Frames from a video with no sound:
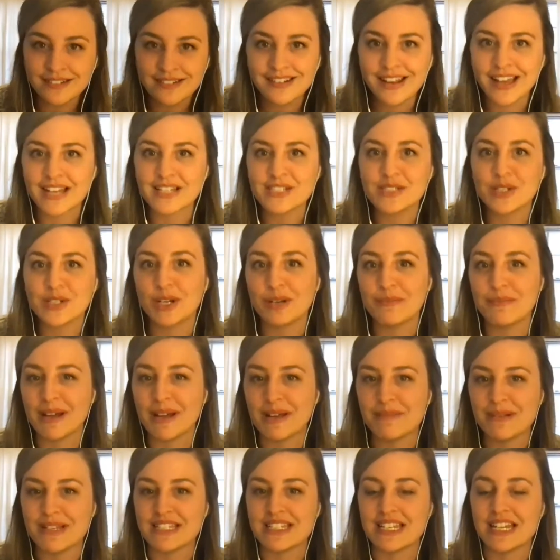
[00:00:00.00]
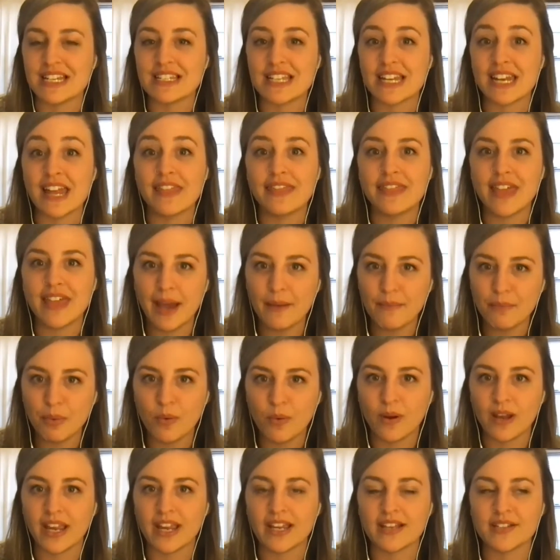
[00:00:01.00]
I started my business. And at that
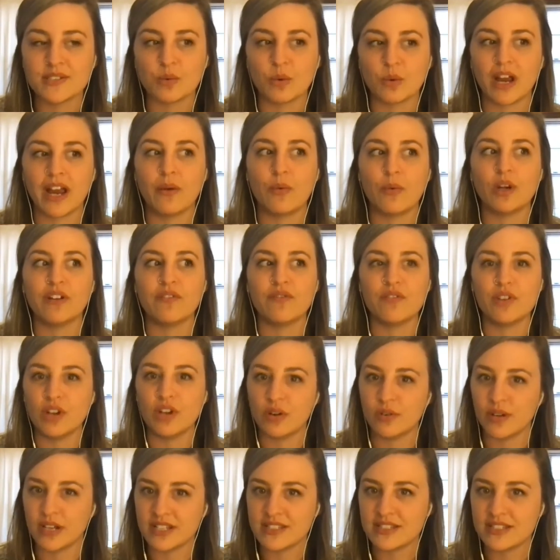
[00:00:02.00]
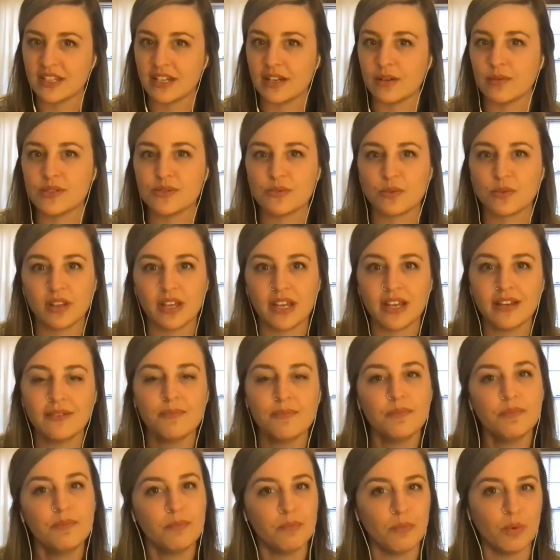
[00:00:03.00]
point is where I would have noticed that it was really
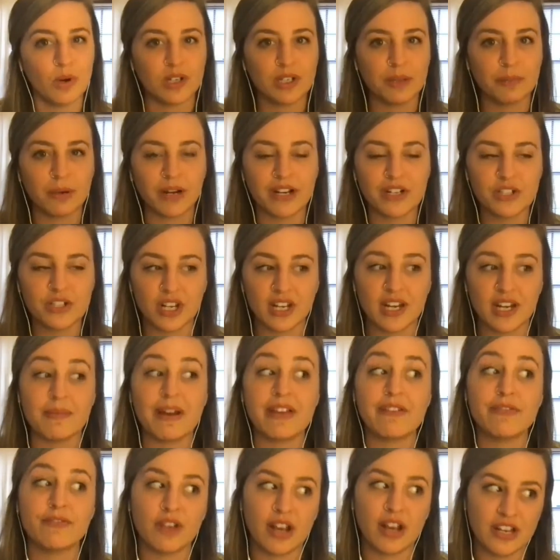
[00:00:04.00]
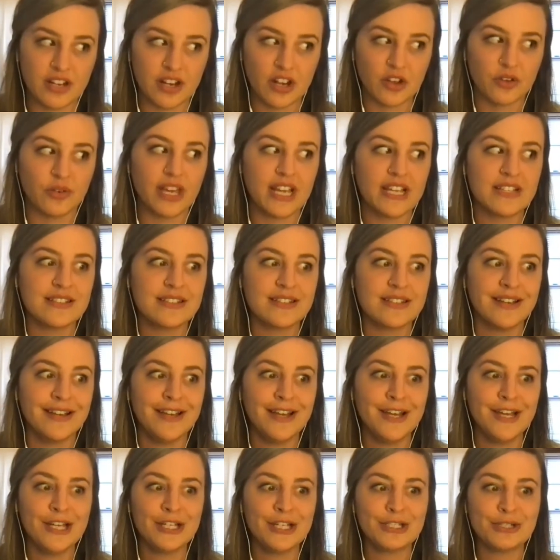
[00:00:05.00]
more depression. And my friend noticed,
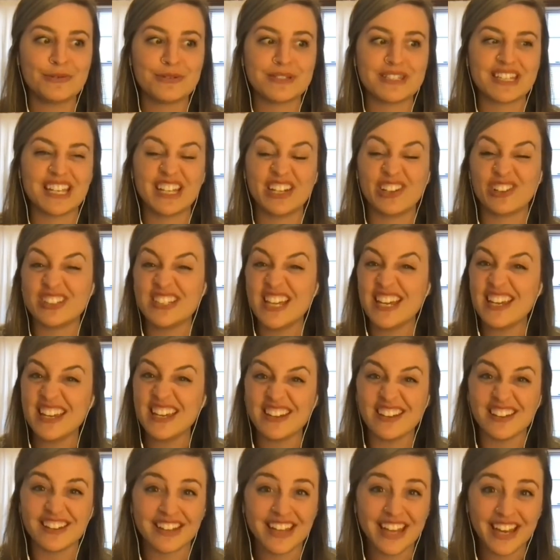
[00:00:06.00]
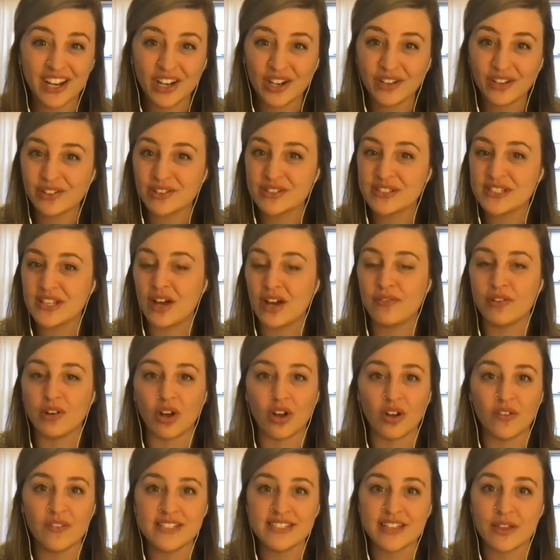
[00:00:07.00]
she was like, You're taking good care of yourself and
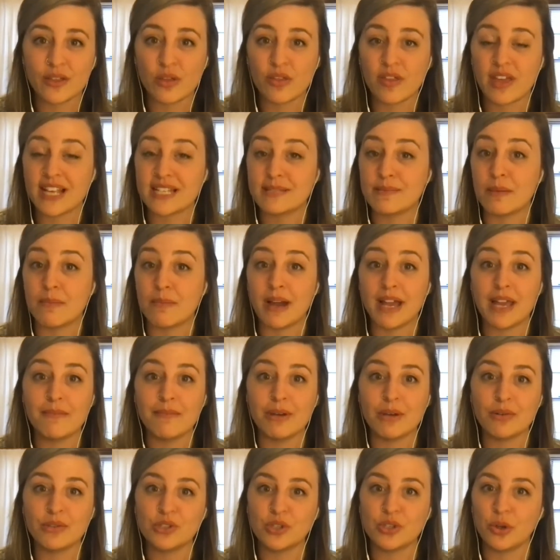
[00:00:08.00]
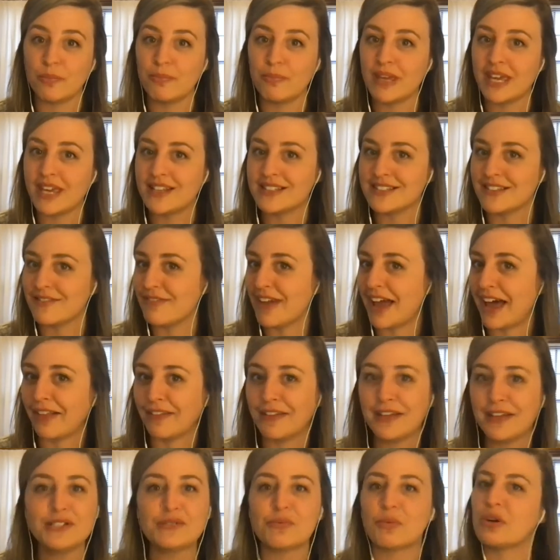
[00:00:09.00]
all these other things, but my emotional peaks and
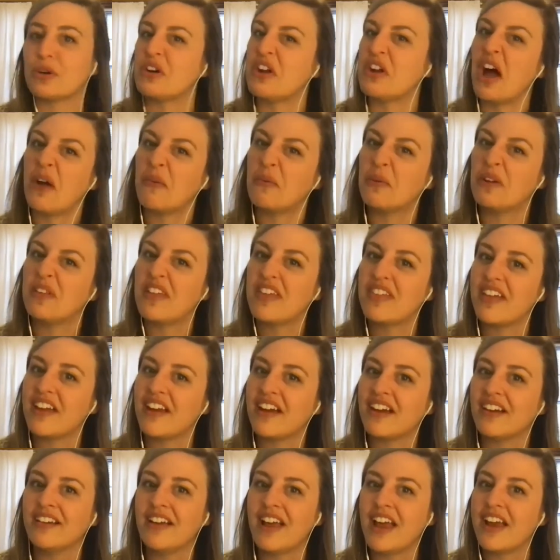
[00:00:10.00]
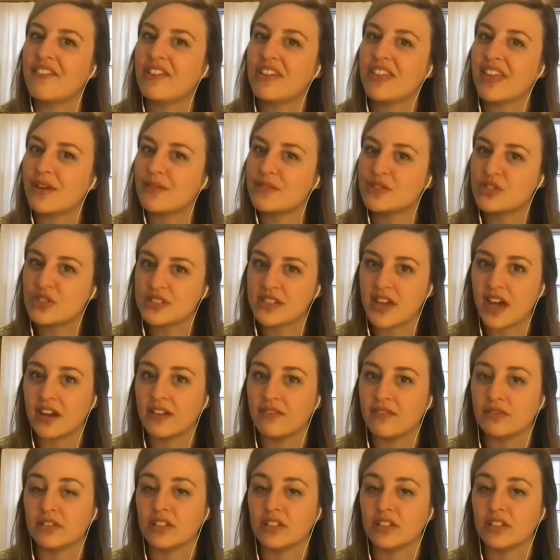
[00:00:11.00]
valleys were not really there. Everything was just mm. kind of mm.